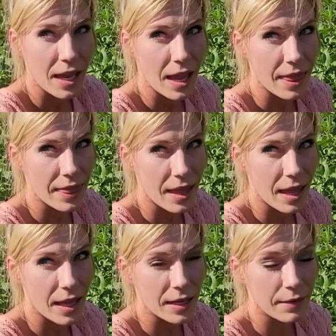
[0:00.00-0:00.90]
And
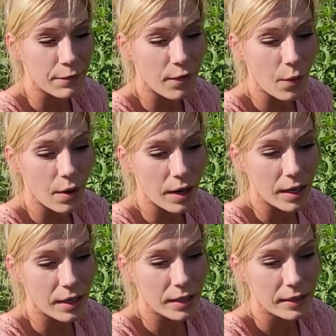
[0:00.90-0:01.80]
then
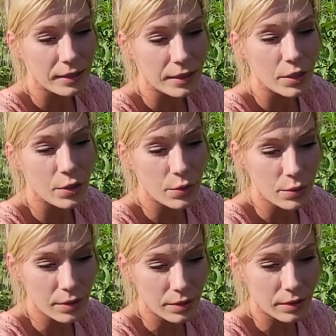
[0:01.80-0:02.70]
for
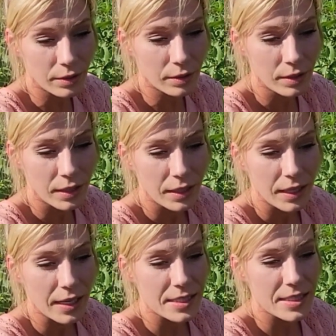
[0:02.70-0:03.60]
neuter,
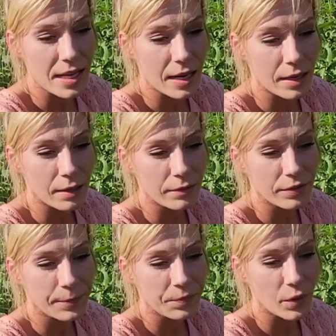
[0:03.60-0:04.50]
instead of
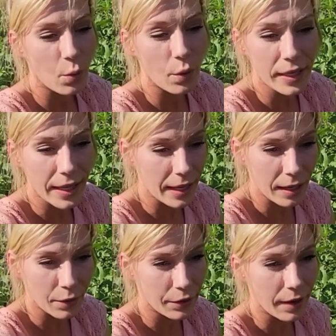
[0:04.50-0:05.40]
oye
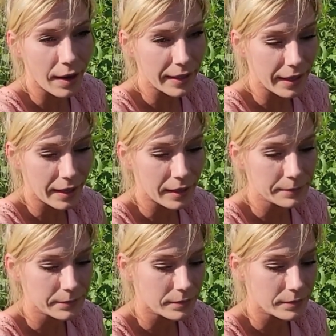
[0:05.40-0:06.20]
or aya,